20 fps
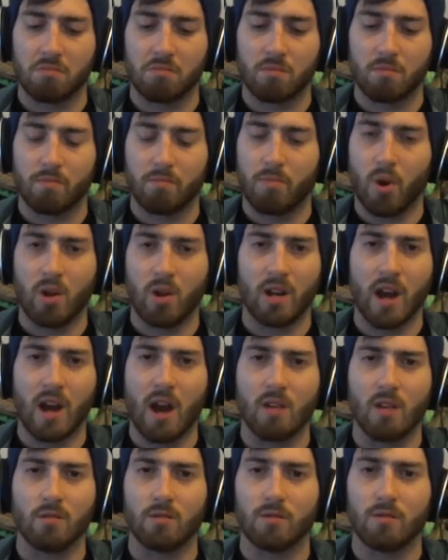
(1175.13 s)
burning
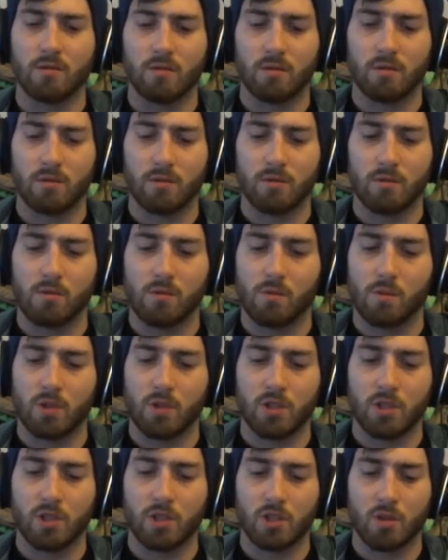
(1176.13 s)
out, which
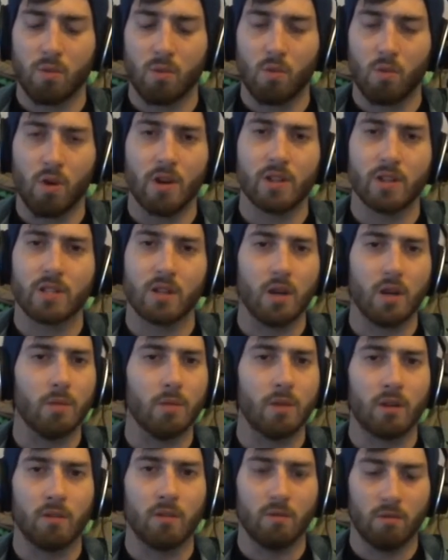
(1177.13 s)
is just the worst
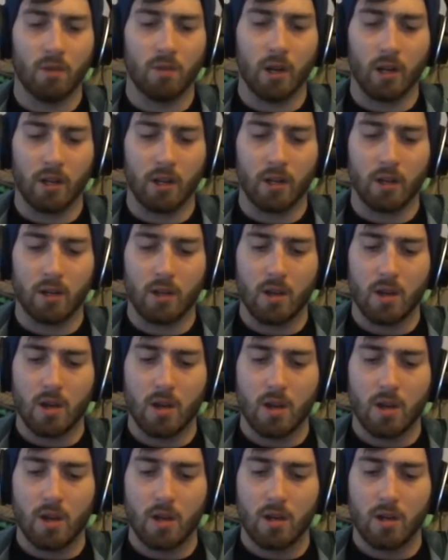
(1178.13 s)
timing, really,
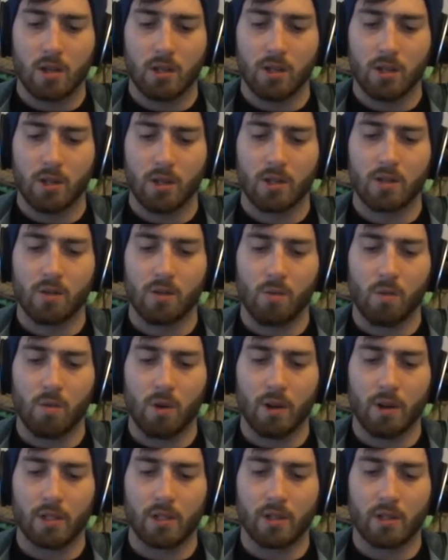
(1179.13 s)
just the
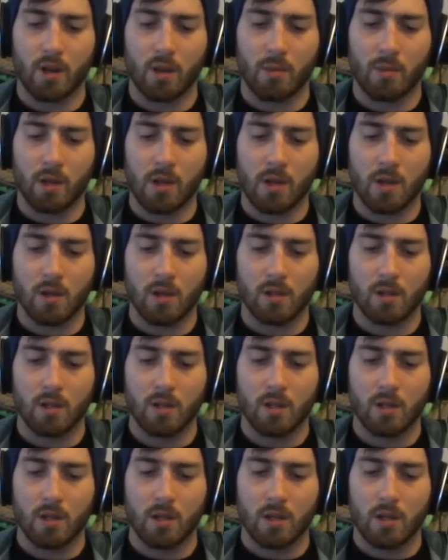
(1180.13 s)
worst timing.
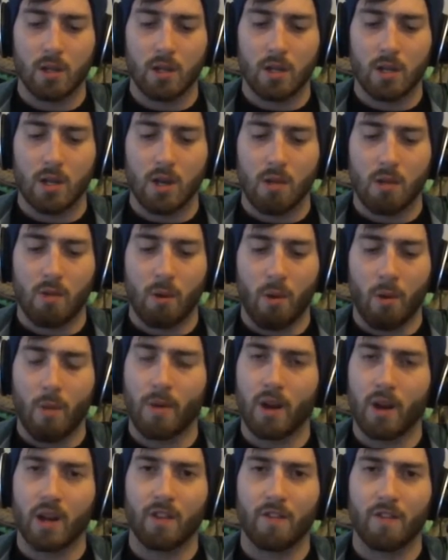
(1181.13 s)
And I'm hoping
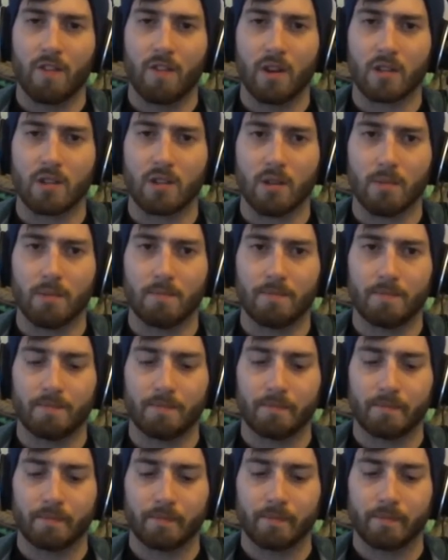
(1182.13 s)
I can fix it,
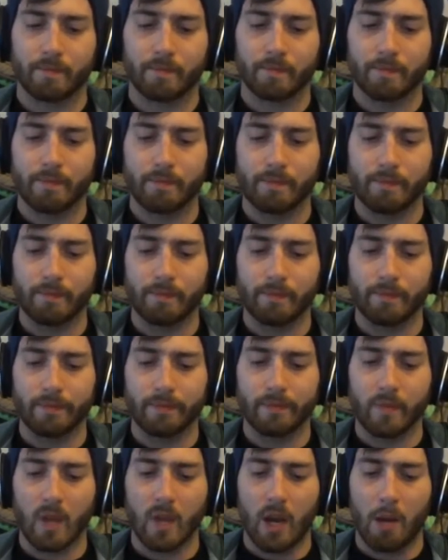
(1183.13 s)

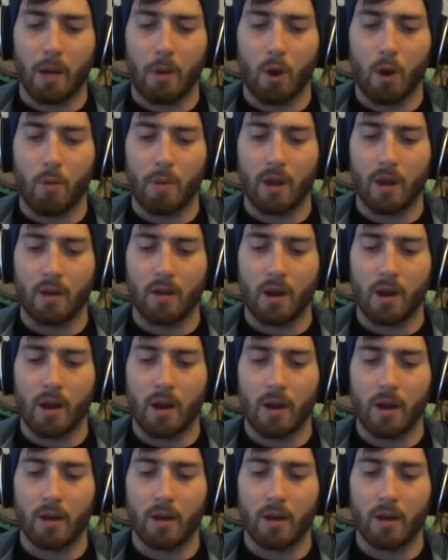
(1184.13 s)
and I'm hoping uh,